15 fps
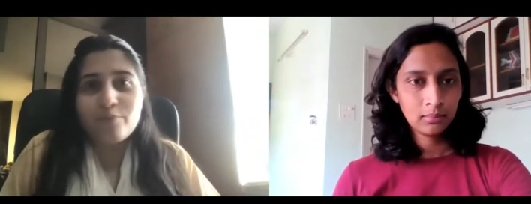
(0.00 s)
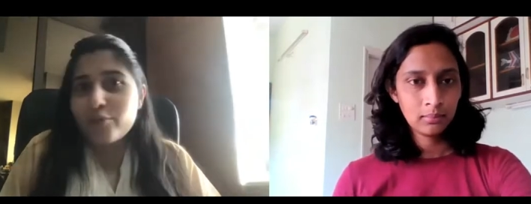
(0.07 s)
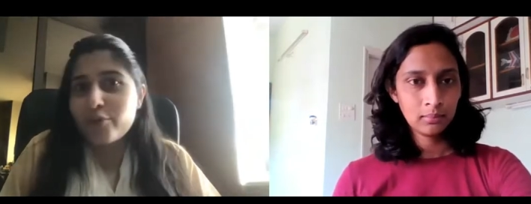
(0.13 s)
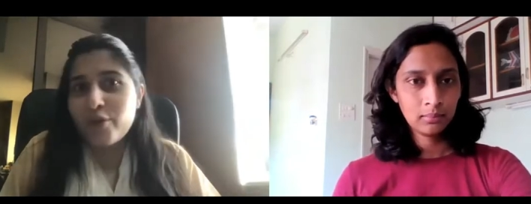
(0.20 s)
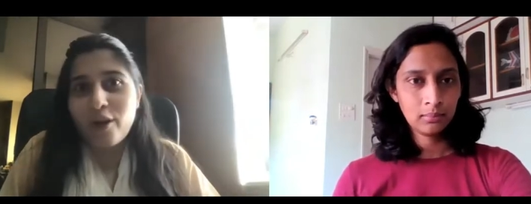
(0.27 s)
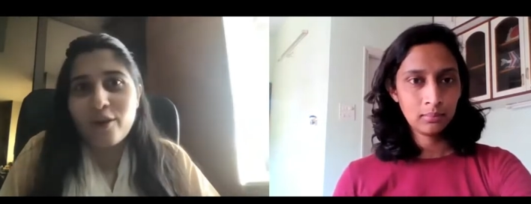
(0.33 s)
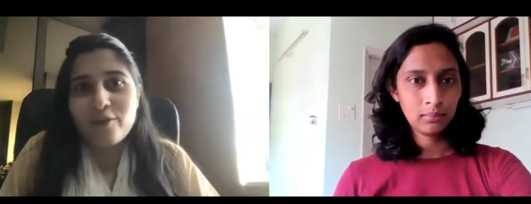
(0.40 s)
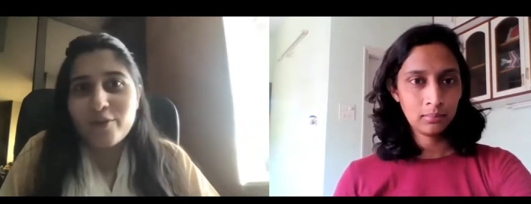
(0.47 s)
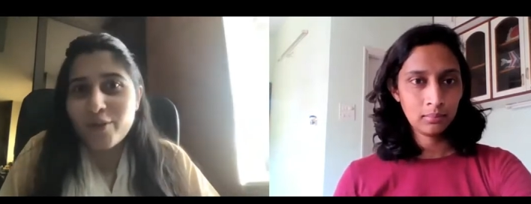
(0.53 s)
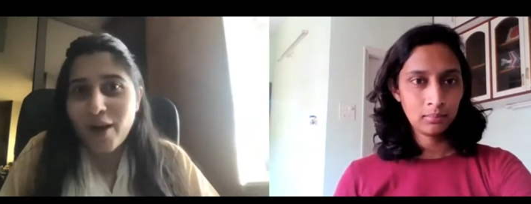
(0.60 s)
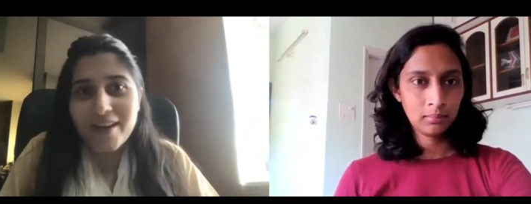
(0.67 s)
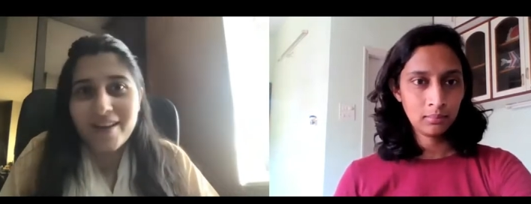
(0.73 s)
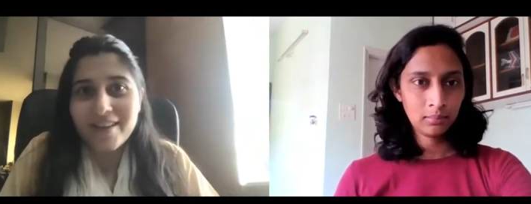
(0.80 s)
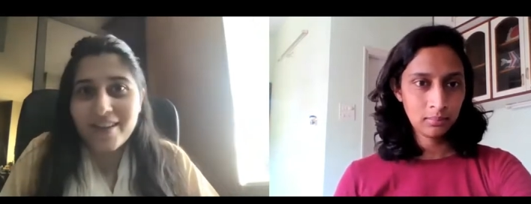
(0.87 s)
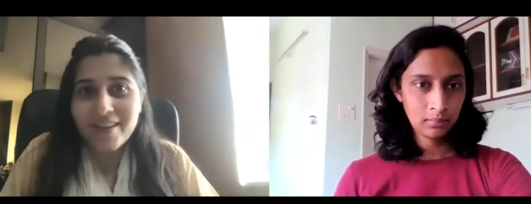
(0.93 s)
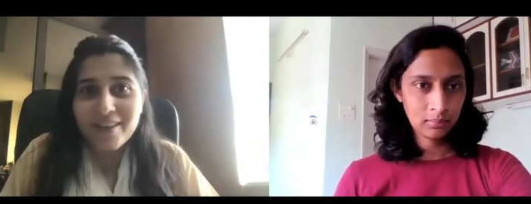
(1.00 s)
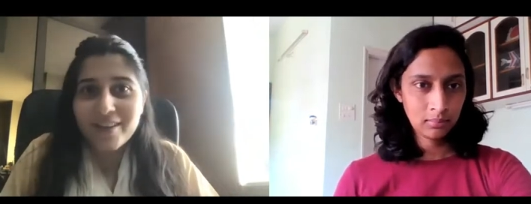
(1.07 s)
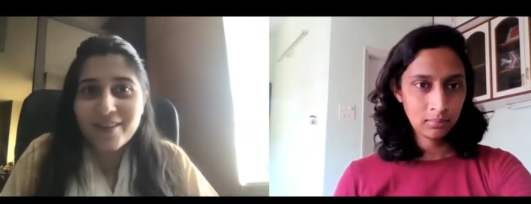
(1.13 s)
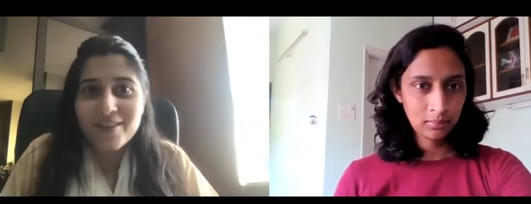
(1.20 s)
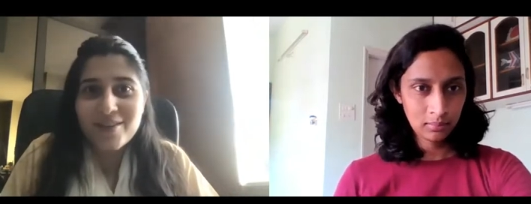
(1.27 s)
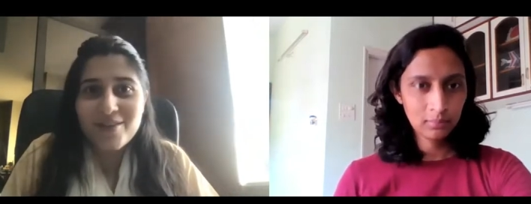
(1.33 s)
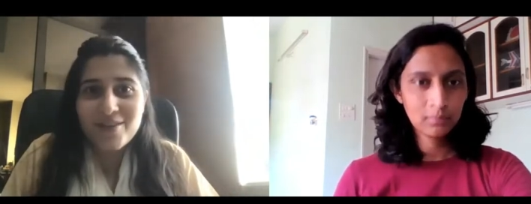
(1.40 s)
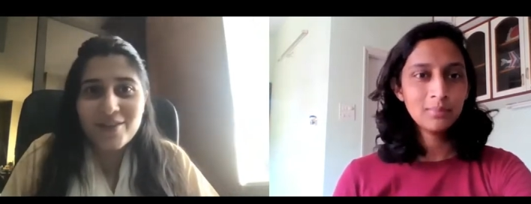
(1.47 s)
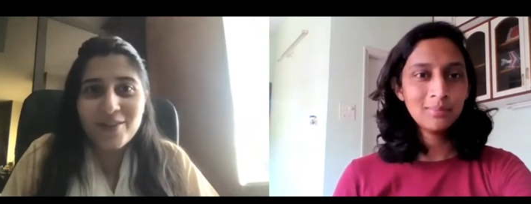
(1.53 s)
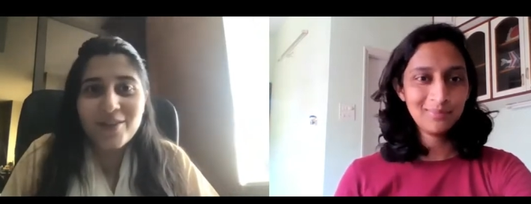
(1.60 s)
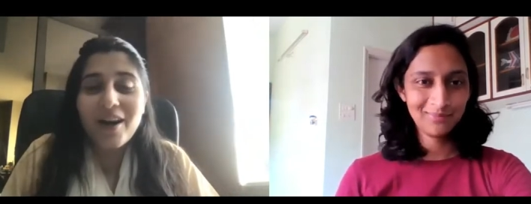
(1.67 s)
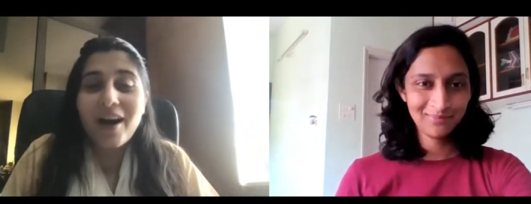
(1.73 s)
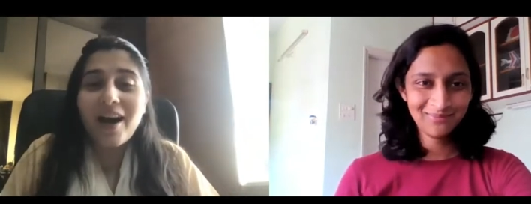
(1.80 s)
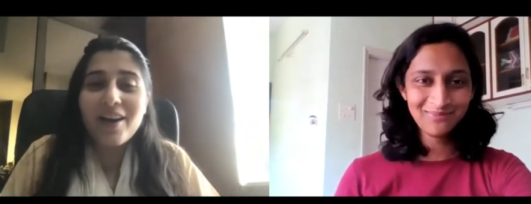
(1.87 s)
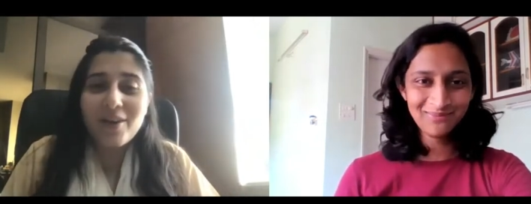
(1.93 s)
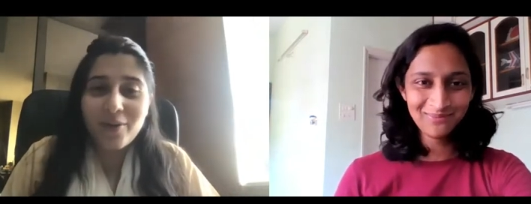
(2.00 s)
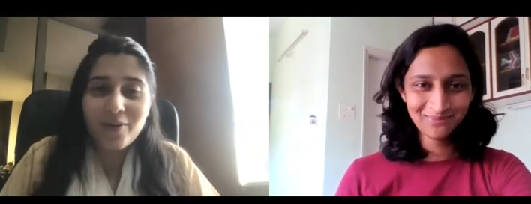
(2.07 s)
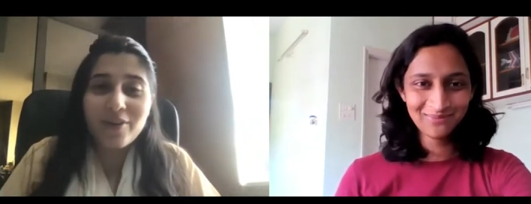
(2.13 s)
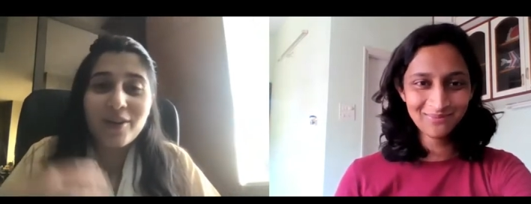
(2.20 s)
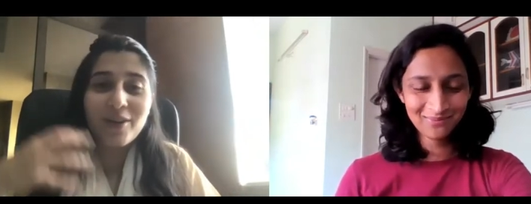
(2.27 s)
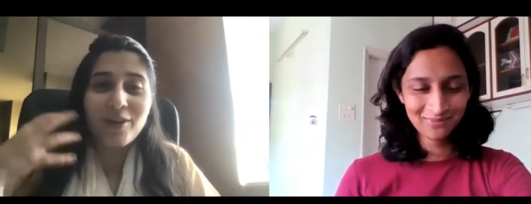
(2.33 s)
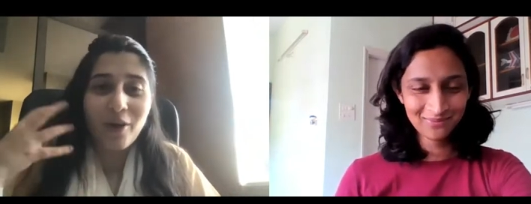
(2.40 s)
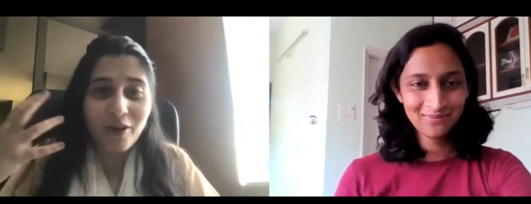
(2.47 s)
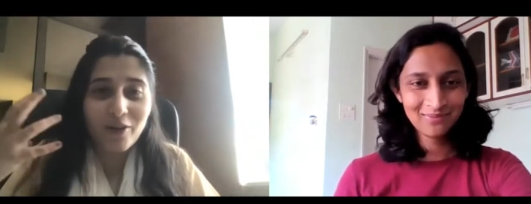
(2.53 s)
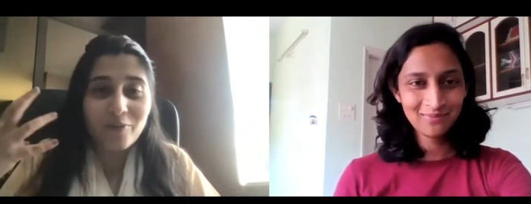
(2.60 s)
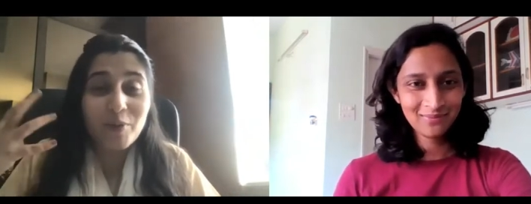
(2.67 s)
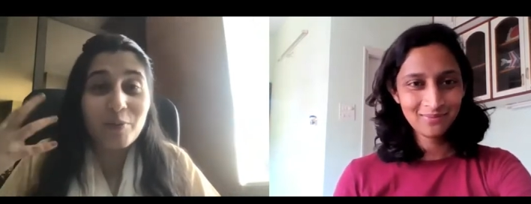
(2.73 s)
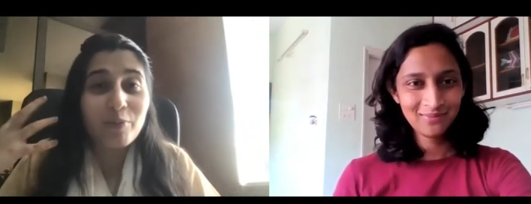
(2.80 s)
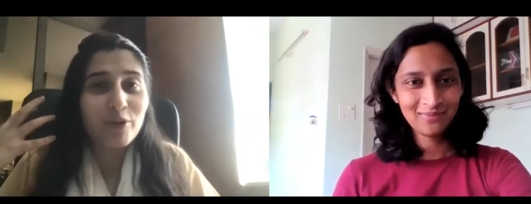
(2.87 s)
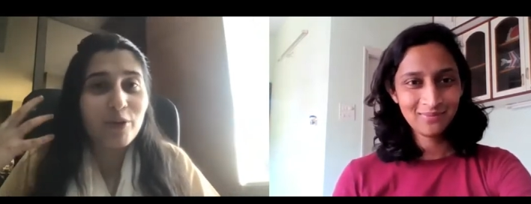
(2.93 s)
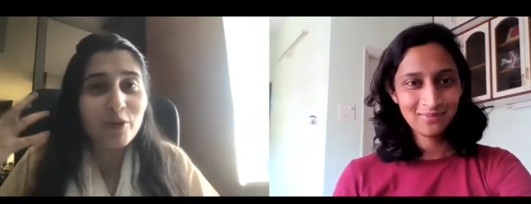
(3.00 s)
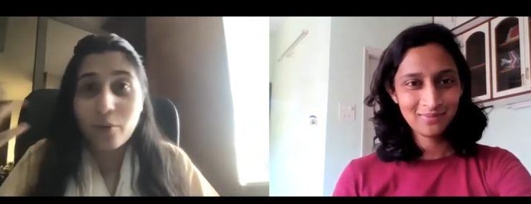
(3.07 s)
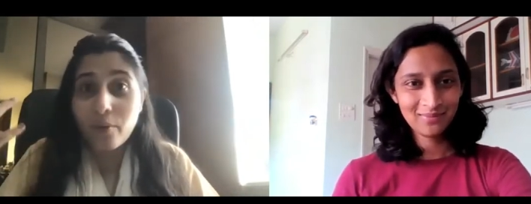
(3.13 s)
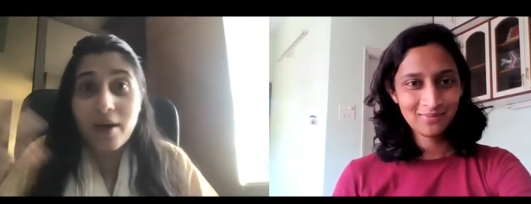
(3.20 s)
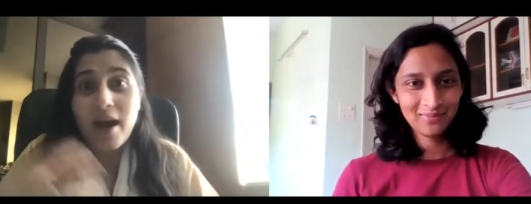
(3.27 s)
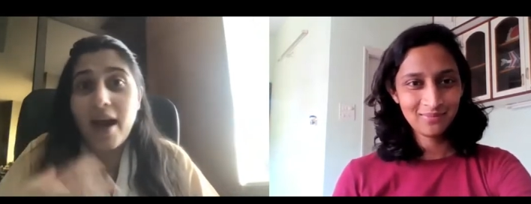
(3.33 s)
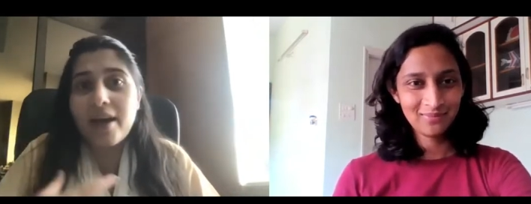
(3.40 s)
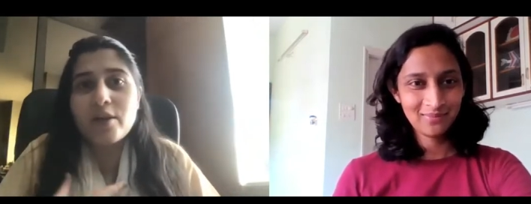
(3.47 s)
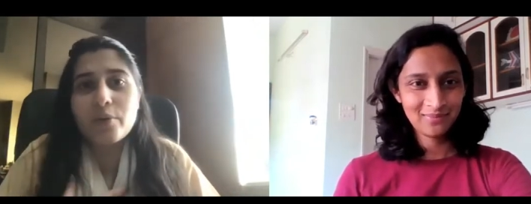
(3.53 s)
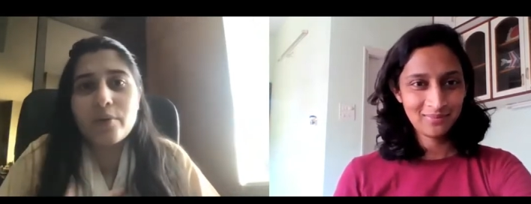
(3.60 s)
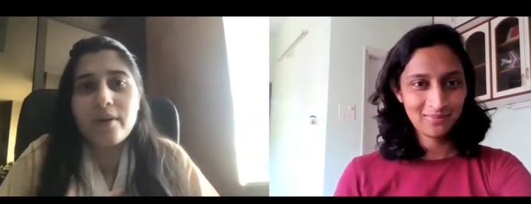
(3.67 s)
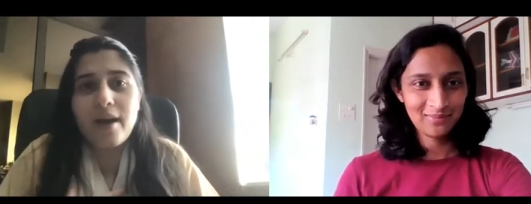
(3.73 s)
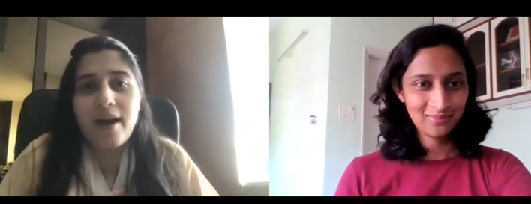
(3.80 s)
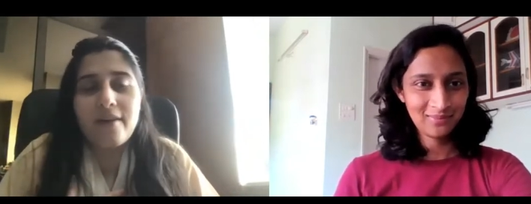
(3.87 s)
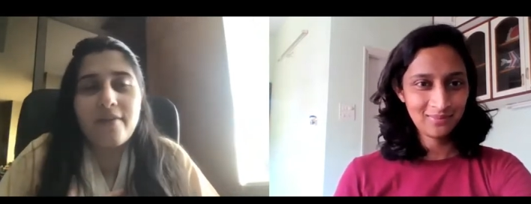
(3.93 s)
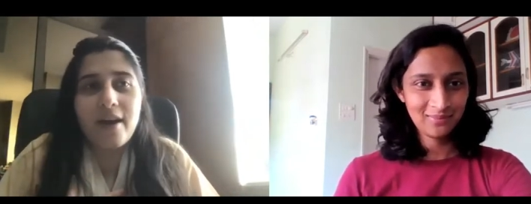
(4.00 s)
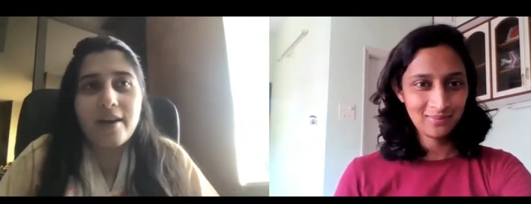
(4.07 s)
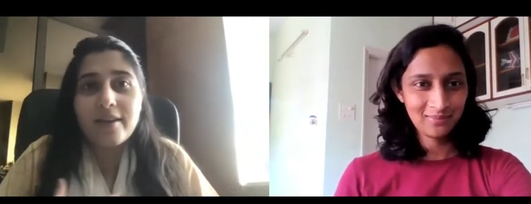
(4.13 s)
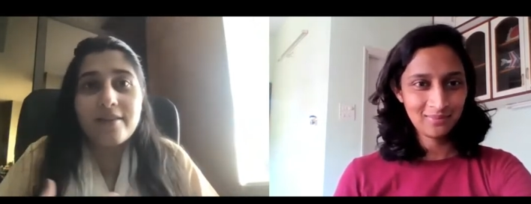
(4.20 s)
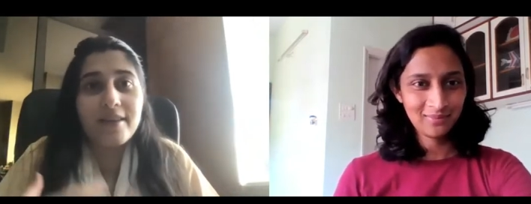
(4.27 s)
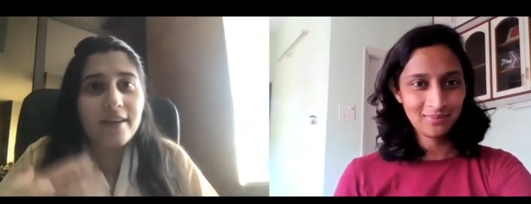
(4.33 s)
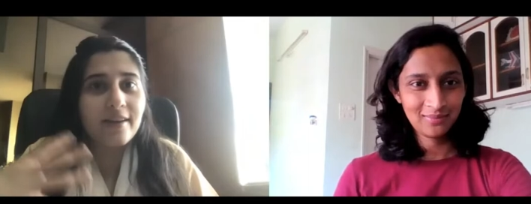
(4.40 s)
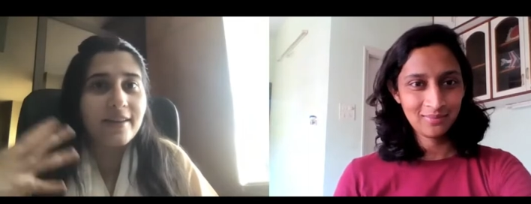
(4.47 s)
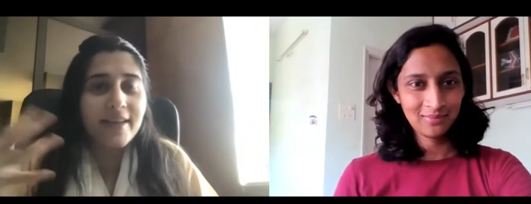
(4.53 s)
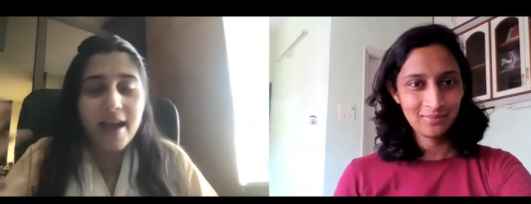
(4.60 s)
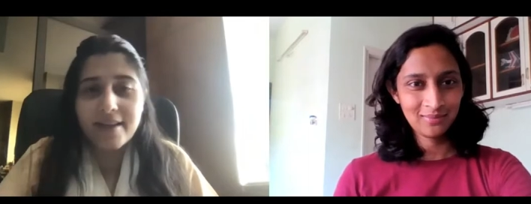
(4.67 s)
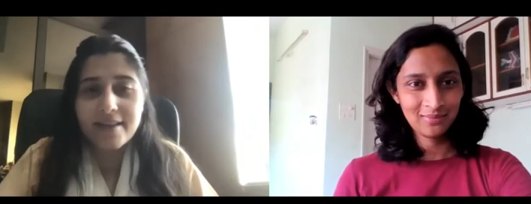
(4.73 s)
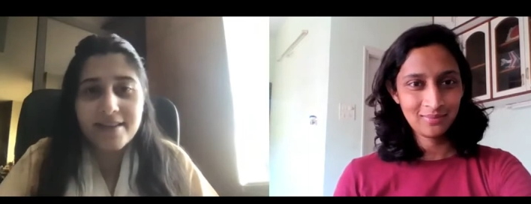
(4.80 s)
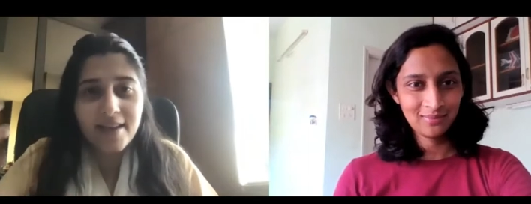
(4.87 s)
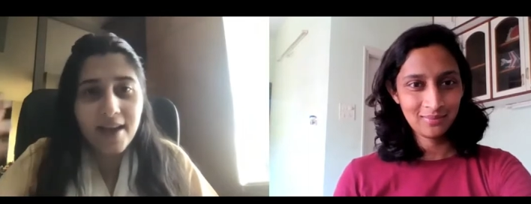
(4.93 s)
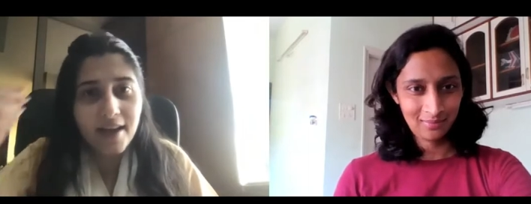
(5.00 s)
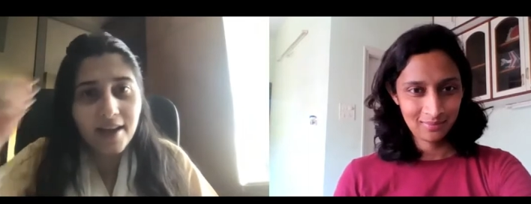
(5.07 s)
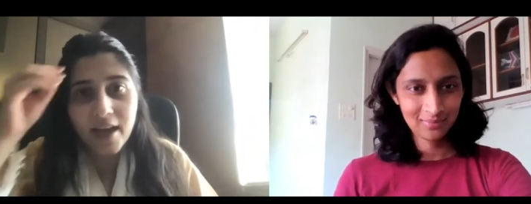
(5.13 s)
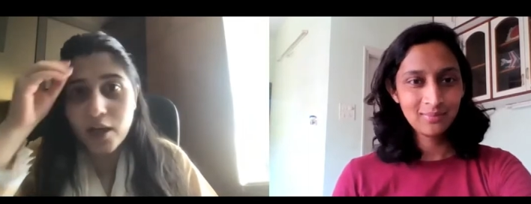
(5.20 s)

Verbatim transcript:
Speaker 1: delve right in. So I know that a lot of people go, and I don't have anything against that.